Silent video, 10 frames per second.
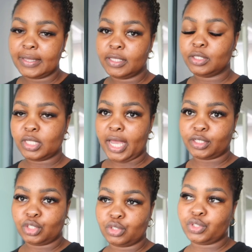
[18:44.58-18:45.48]
this
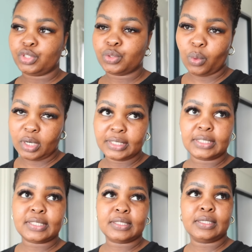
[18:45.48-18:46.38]
extra
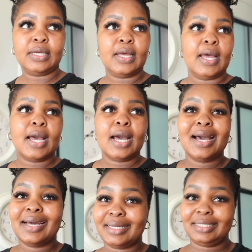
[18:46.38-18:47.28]
shorts,
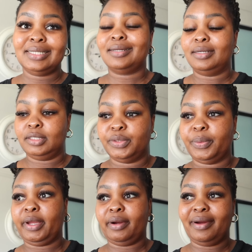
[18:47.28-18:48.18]
I need
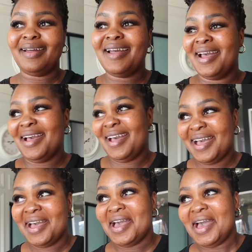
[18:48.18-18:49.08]
underwear.
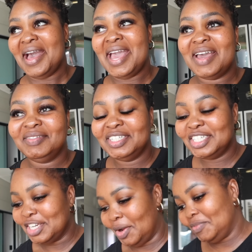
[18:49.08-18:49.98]
I haven't
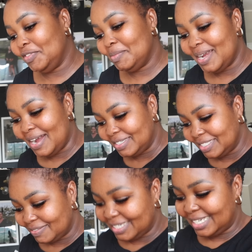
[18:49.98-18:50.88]
shopped for my
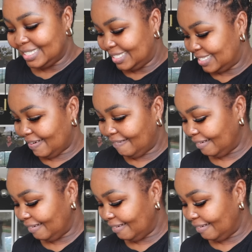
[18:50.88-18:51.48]
underwear in so